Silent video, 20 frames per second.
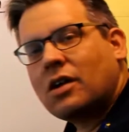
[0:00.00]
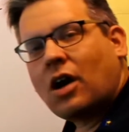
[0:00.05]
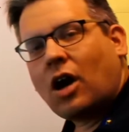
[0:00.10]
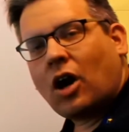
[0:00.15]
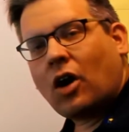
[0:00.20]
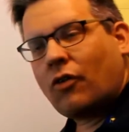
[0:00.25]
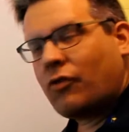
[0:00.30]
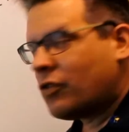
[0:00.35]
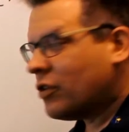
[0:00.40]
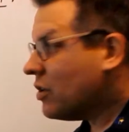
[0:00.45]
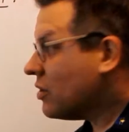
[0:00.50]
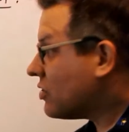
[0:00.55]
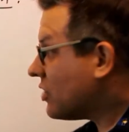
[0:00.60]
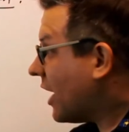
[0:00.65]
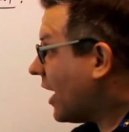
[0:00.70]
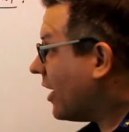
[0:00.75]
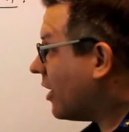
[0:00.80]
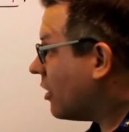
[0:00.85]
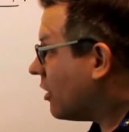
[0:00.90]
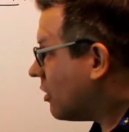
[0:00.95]
of the
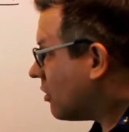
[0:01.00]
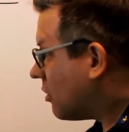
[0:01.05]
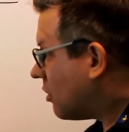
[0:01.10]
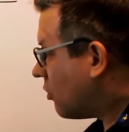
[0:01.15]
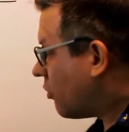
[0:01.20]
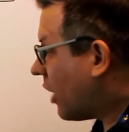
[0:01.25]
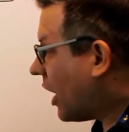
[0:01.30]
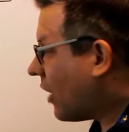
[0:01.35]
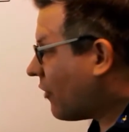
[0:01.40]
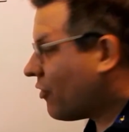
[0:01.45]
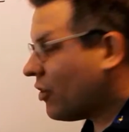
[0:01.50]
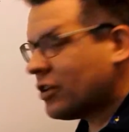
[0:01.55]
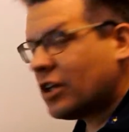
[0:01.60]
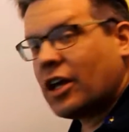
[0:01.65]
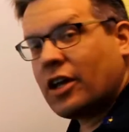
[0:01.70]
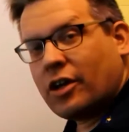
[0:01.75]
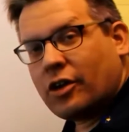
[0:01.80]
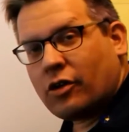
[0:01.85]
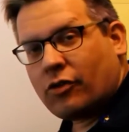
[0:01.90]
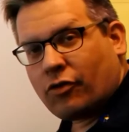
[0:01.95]
entire graph on
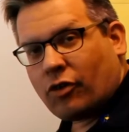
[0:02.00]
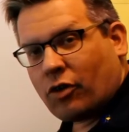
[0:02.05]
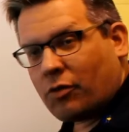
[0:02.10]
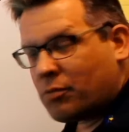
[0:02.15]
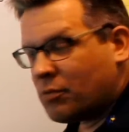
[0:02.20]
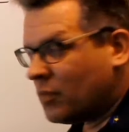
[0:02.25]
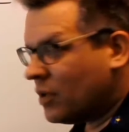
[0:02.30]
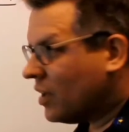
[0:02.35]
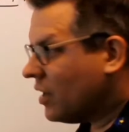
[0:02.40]
that interval.